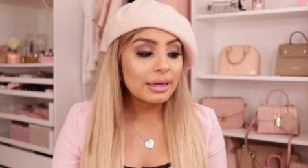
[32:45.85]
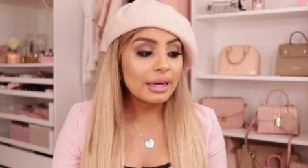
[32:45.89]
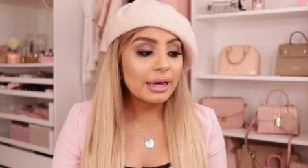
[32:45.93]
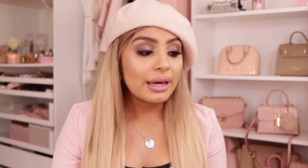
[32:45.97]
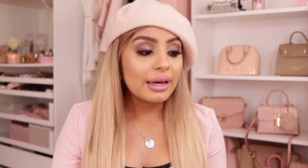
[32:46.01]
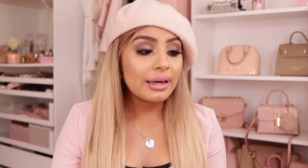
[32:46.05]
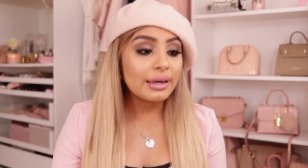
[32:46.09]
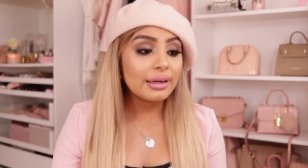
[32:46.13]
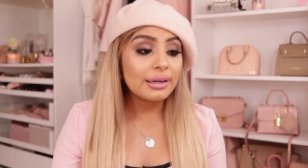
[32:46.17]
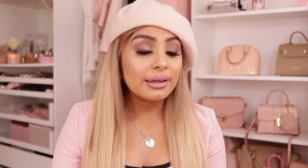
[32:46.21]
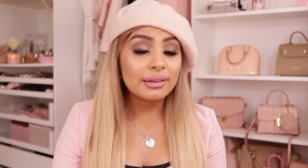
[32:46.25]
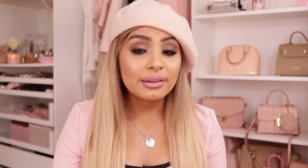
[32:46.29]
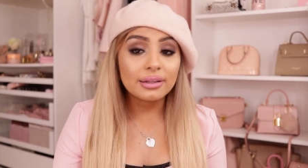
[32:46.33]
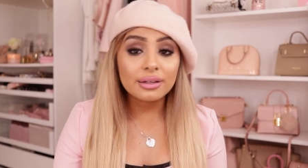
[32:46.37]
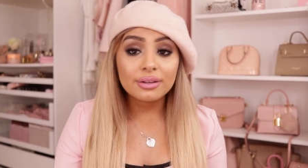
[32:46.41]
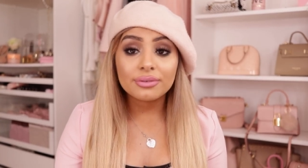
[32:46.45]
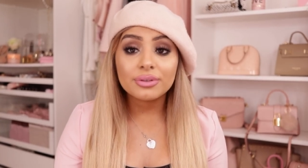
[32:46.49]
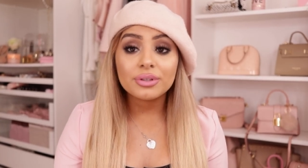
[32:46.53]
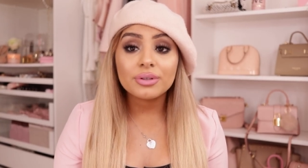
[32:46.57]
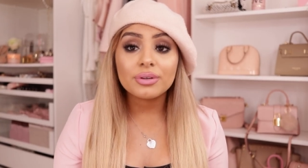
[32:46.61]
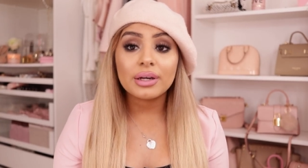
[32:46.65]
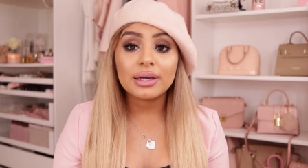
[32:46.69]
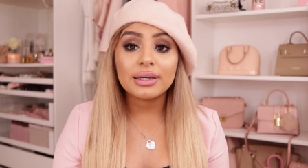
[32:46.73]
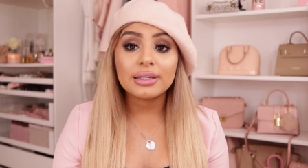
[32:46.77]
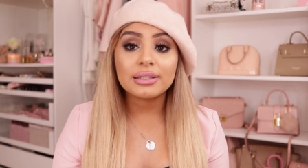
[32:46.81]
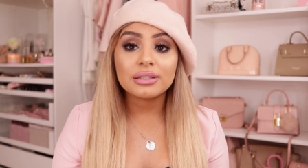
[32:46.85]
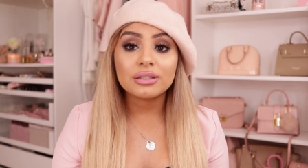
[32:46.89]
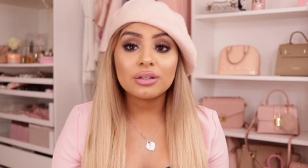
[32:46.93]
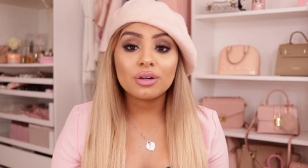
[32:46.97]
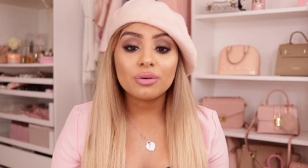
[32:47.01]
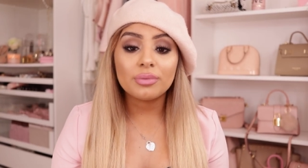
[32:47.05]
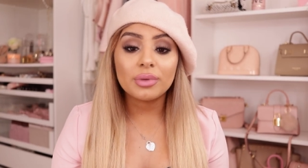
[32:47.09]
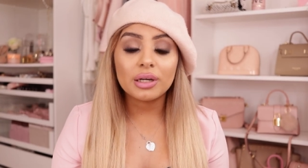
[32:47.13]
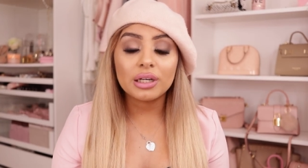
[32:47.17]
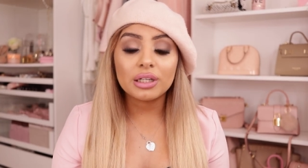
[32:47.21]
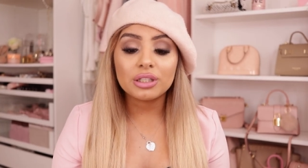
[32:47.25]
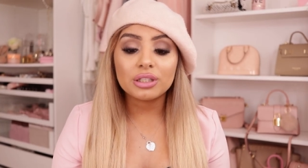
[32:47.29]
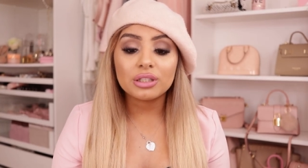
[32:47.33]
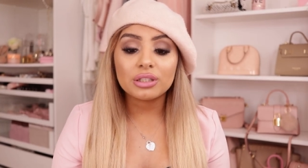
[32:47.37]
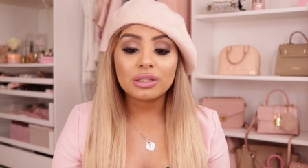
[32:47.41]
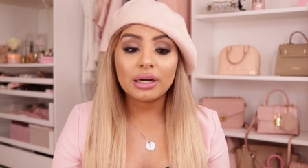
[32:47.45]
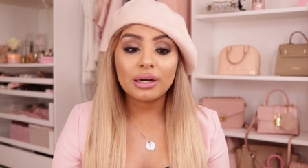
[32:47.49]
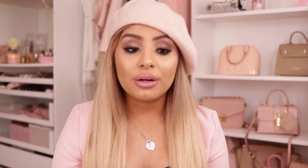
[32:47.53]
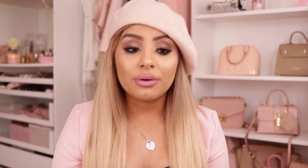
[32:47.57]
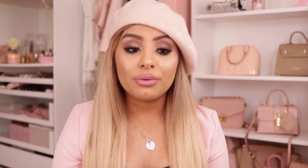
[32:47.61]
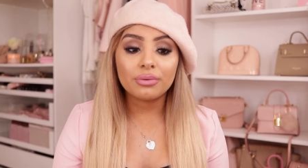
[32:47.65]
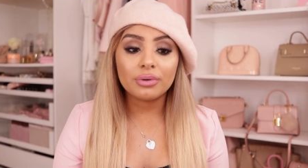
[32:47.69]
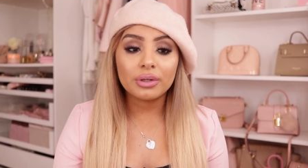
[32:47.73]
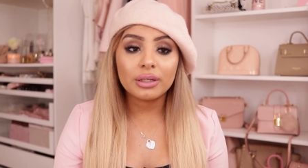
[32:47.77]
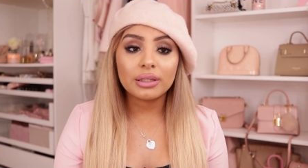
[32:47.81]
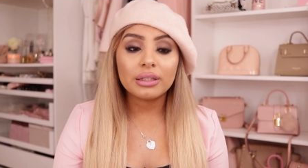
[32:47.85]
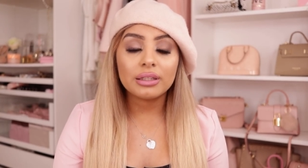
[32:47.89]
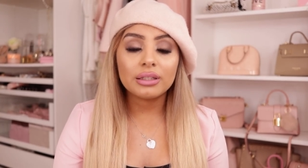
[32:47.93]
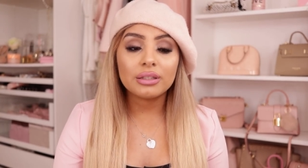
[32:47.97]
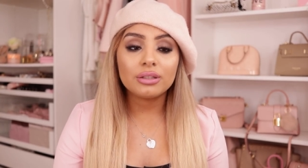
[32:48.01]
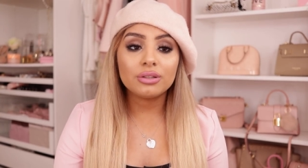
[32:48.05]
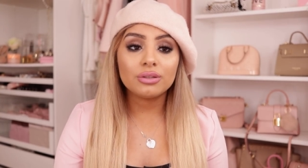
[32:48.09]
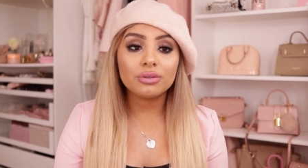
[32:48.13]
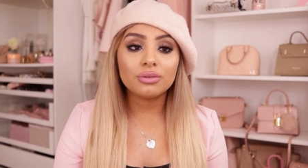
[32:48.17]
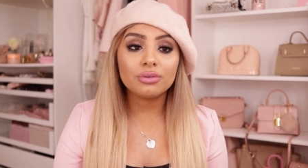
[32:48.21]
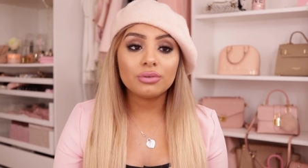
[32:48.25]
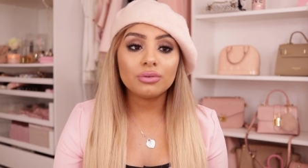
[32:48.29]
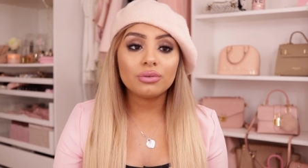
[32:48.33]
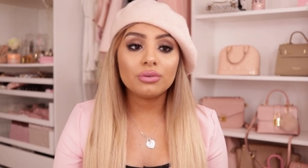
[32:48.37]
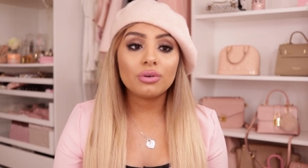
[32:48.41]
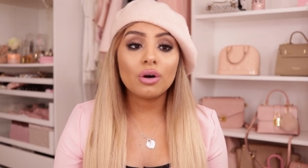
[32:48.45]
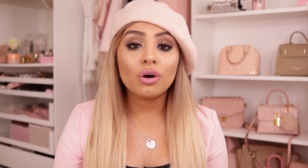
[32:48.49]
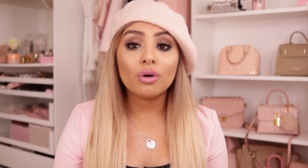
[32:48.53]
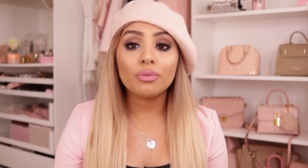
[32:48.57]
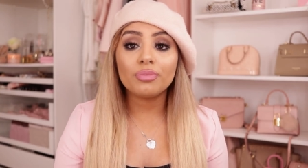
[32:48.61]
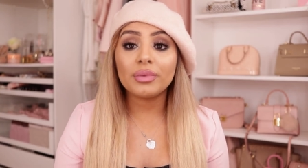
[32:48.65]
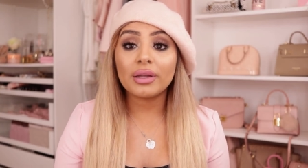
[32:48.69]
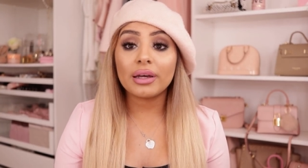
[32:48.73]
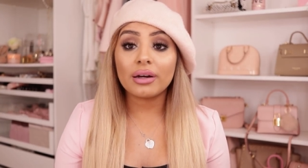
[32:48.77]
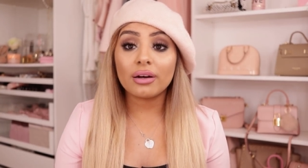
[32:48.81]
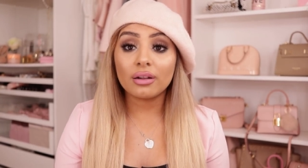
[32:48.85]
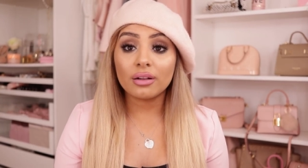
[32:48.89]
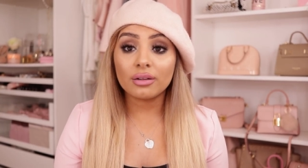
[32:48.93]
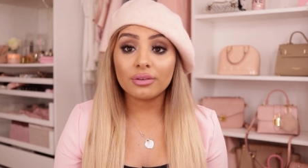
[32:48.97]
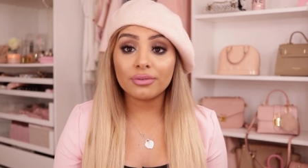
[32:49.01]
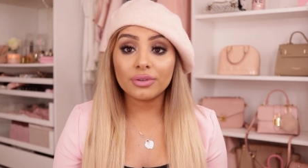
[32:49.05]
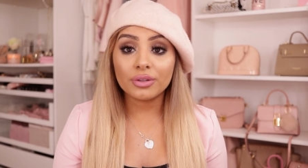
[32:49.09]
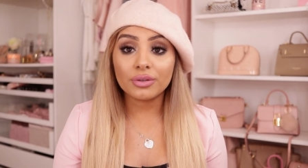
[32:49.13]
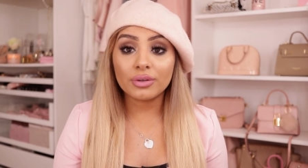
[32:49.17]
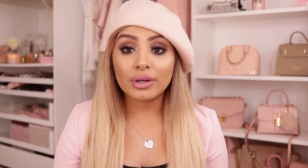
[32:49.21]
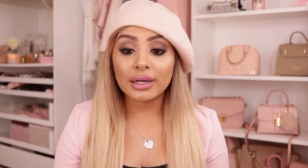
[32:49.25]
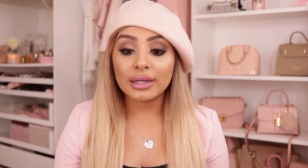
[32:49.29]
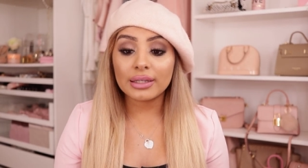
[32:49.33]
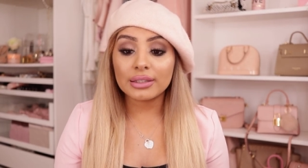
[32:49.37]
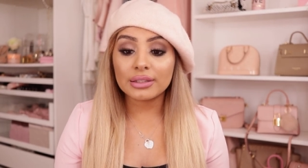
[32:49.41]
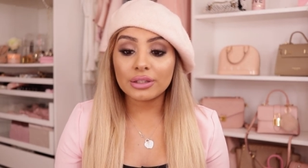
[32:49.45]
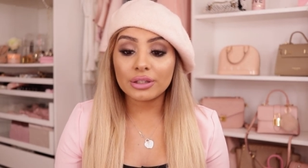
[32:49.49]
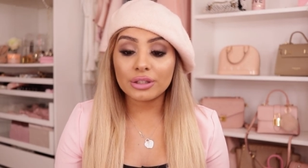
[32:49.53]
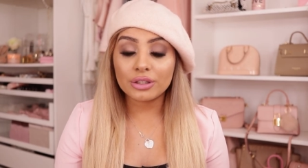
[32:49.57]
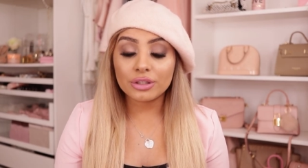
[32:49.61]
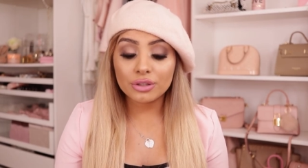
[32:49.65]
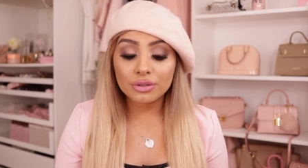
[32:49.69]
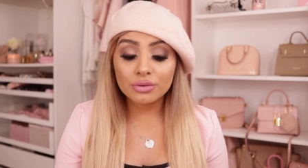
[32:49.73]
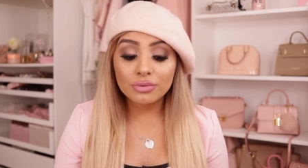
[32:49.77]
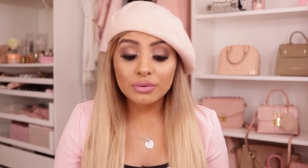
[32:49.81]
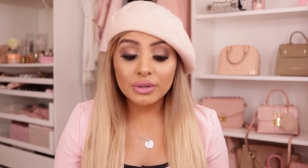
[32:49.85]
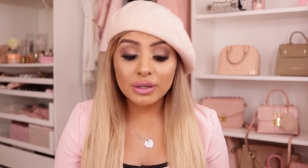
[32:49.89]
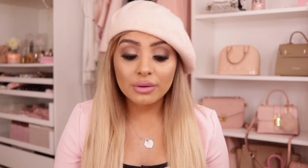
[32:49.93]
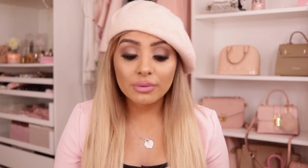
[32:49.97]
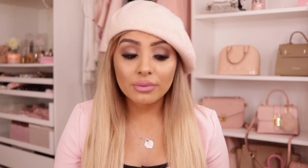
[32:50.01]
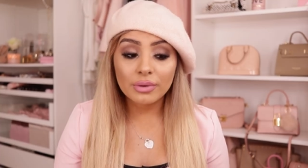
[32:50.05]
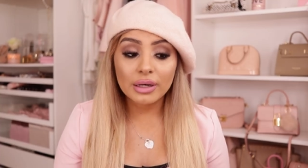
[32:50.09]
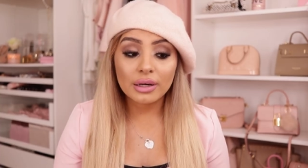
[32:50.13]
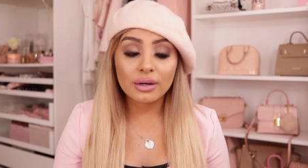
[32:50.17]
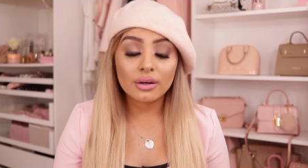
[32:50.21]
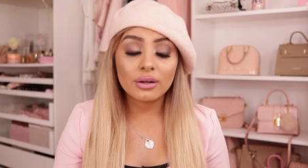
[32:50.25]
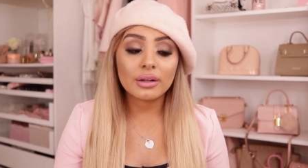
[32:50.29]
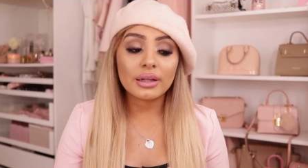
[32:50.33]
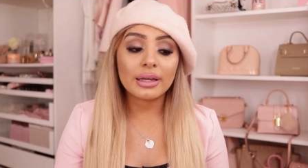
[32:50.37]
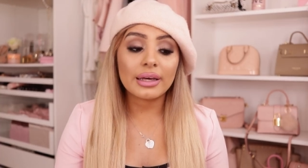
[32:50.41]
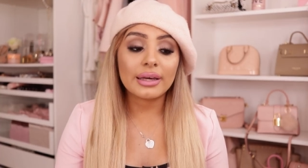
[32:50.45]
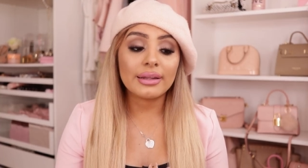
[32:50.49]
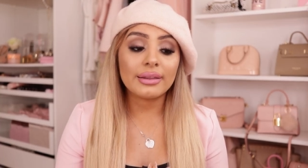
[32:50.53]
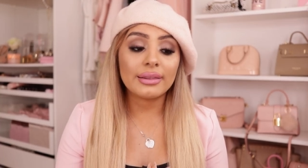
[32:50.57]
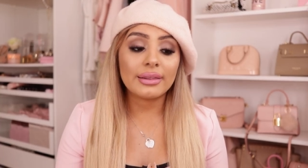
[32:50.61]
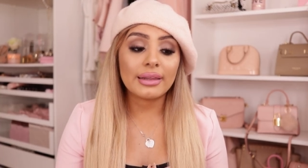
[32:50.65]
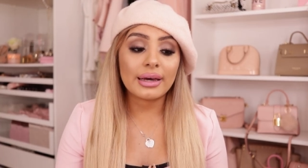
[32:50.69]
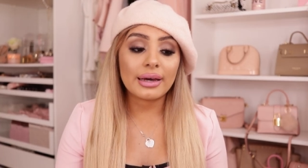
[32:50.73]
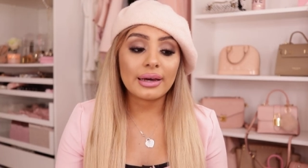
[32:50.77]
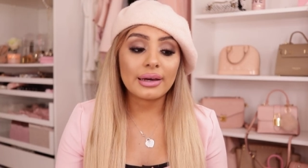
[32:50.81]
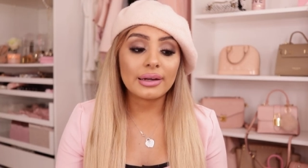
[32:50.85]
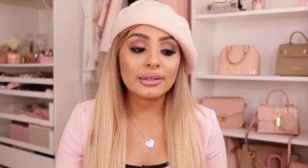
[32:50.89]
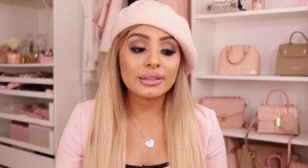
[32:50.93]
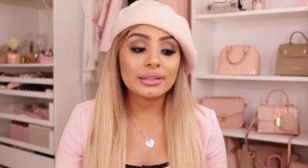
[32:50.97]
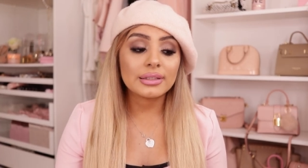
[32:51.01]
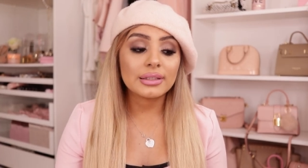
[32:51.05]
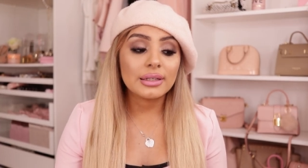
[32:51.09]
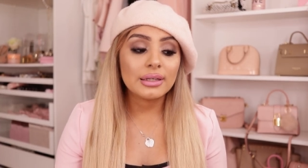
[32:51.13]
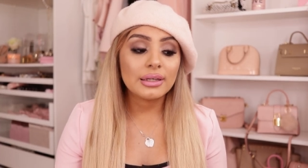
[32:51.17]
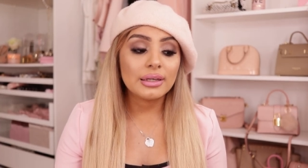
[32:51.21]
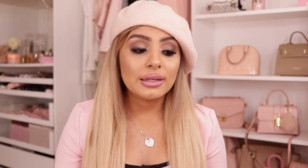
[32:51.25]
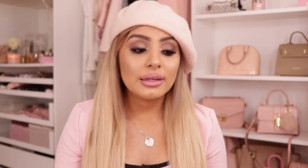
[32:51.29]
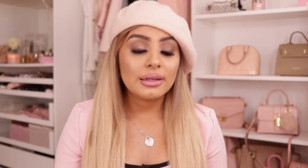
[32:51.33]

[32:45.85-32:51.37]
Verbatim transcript: I love you guys so much. I really do hope that all of you guys are doing well and that,